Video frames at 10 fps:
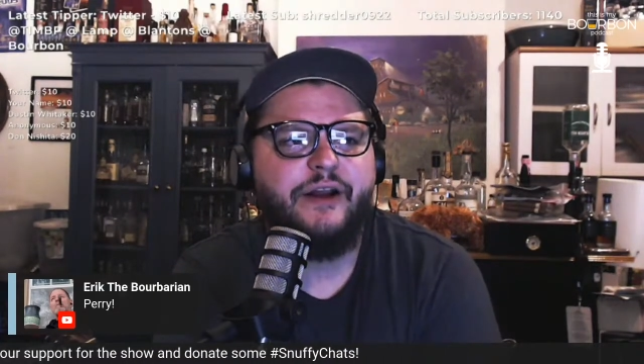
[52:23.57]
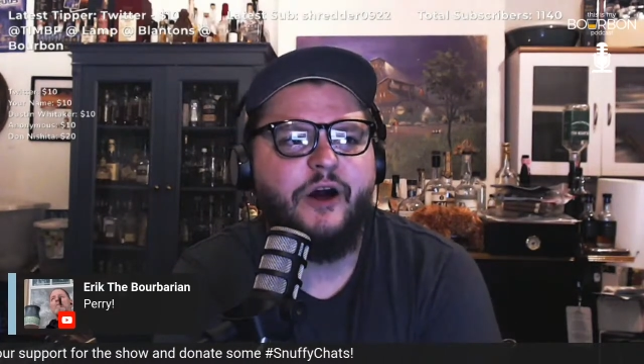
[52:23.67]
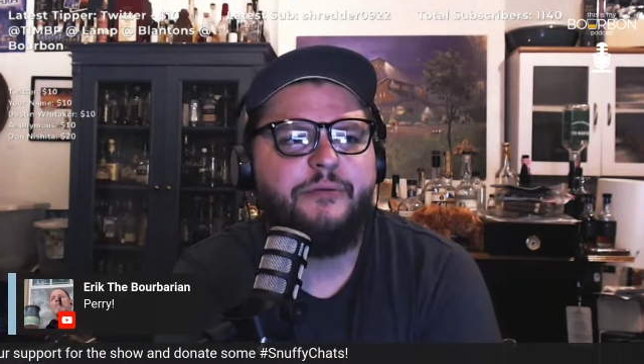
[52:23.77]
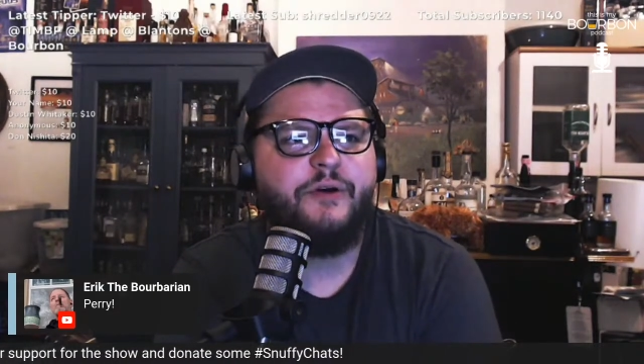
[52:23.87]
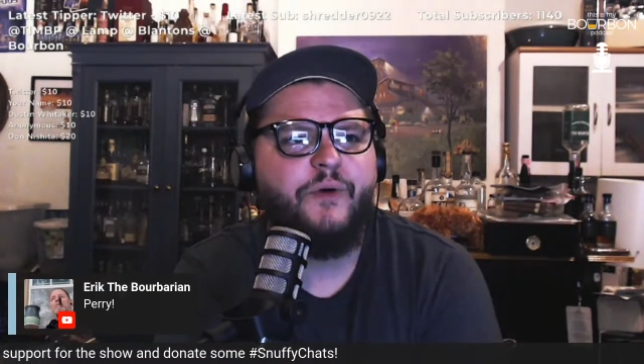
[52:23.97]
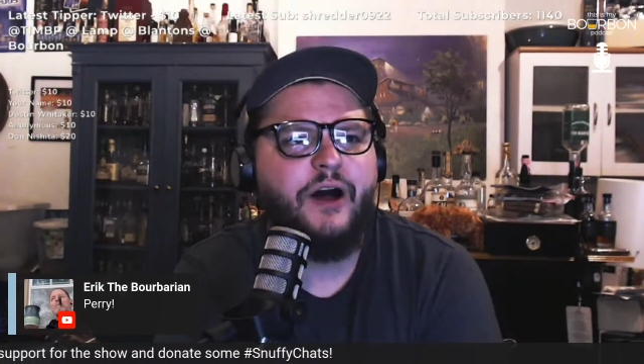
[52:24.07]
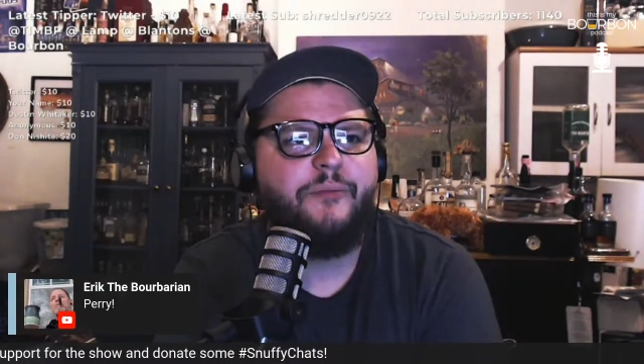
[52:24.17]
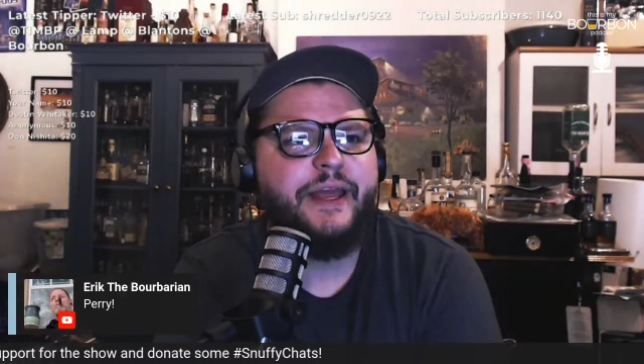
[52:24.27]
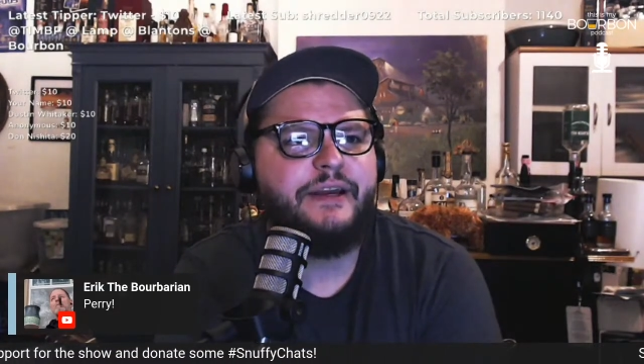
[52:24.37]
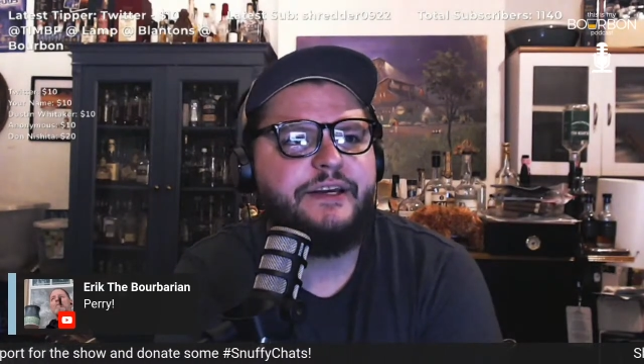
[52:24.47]
Hope you're well,
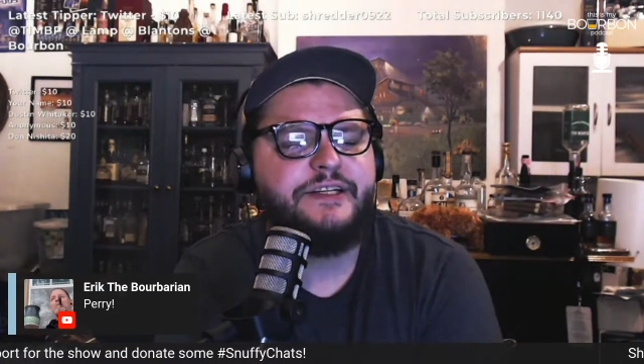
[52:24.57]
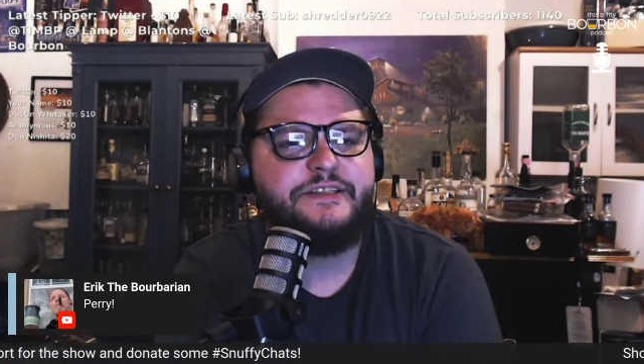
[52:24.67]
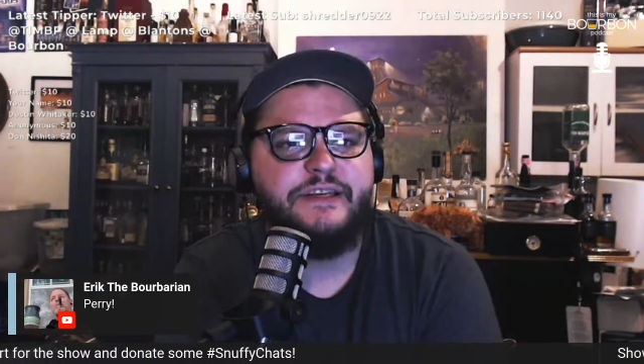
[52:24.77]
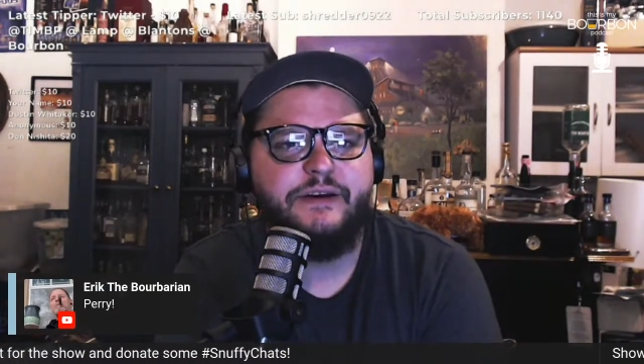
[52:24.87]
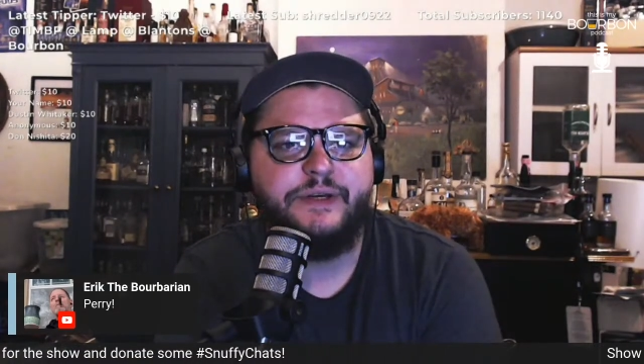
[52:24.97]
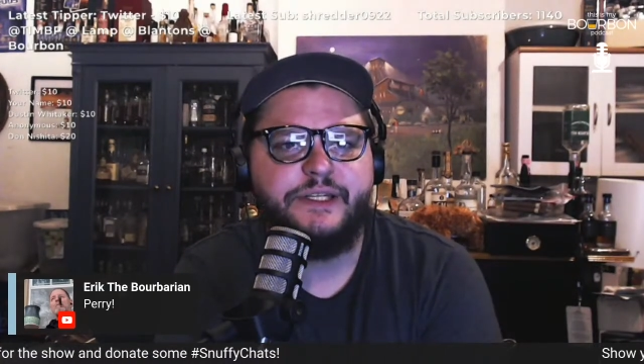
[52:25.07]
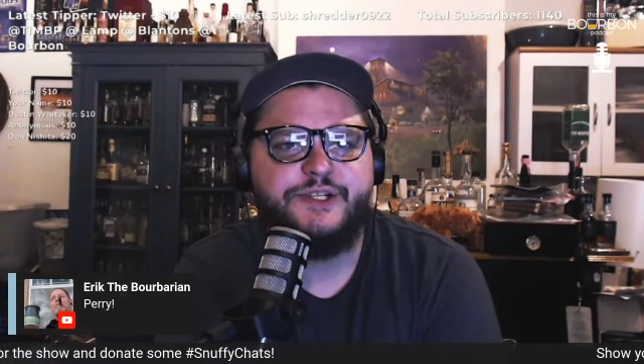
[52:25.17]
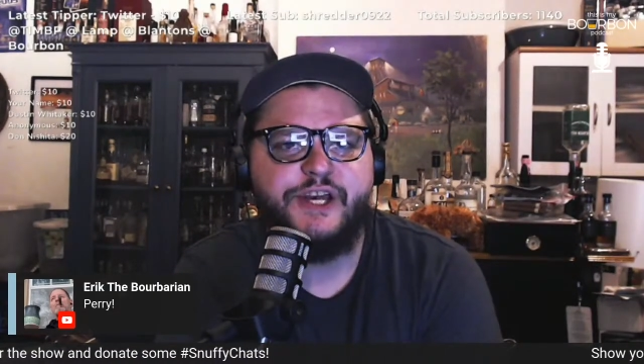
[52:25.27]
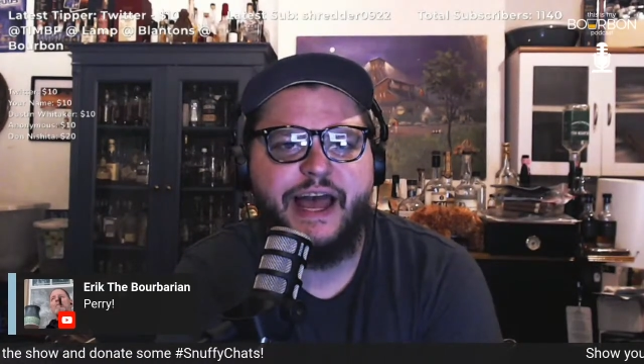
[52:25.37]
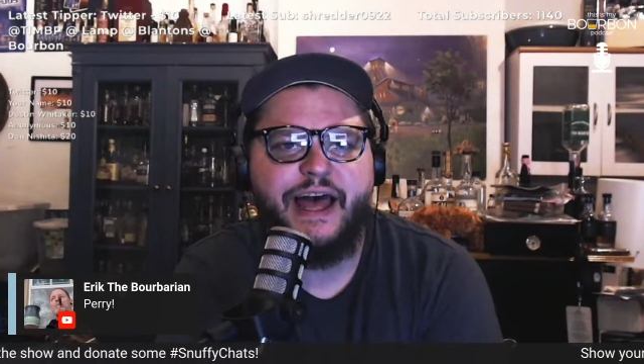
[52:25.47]
man. Good to see you in the
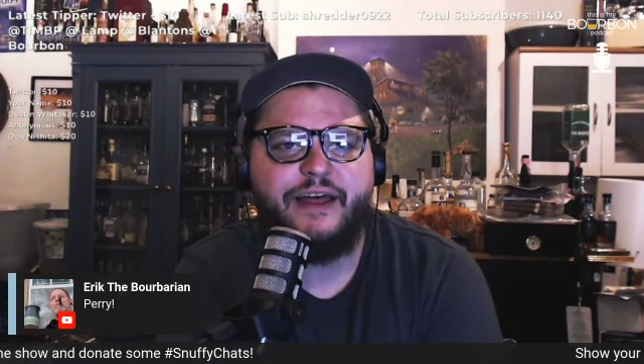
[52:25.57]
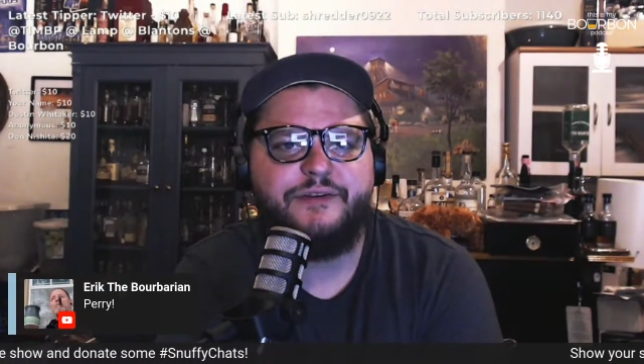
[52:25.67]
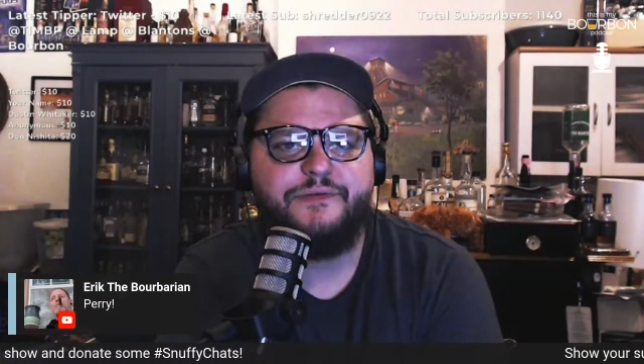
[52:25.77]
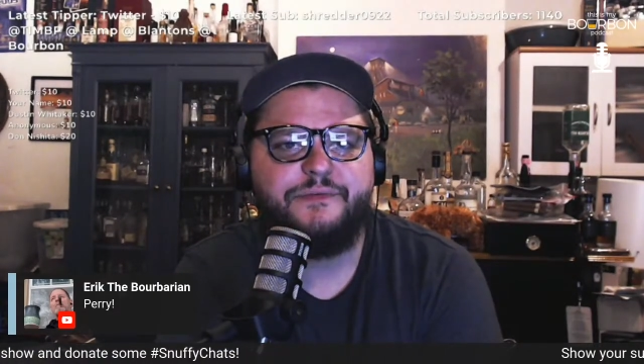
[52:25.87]
chat.